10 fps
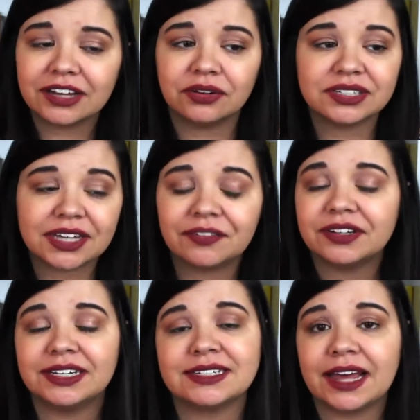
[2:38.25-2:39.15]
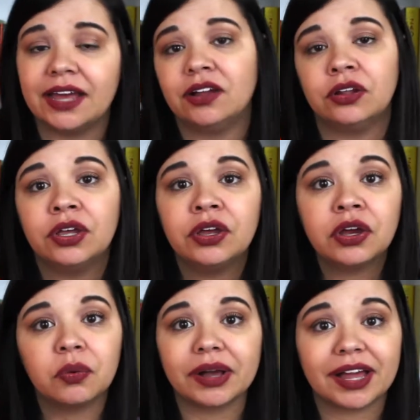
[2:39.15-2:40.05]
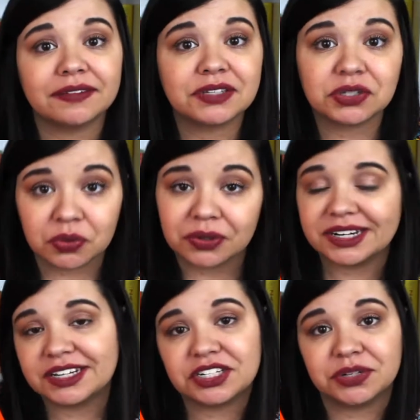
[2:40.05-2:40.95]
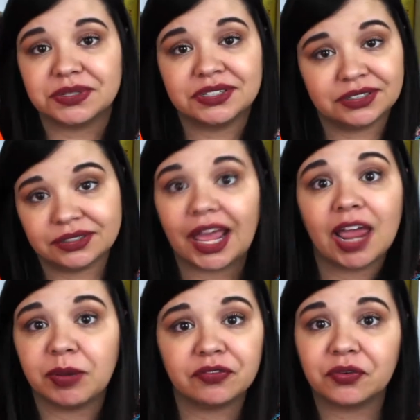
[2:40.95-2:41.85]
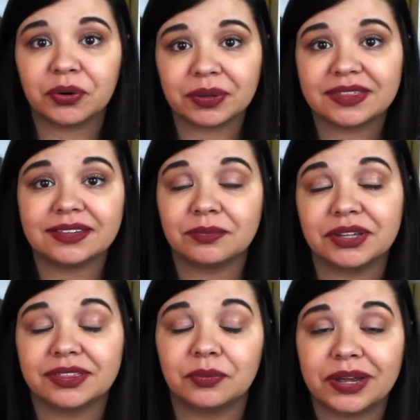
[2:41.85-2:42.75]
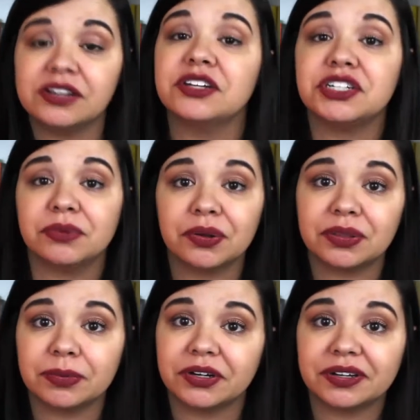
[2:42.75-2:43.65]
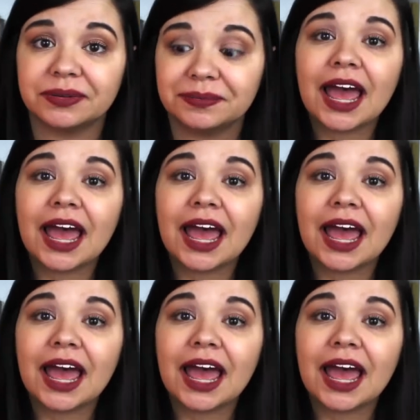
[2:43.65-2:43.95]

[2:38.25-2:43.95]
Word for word: and you could definitely tell what kind of story that she was aiming for with the way that she wrote the book.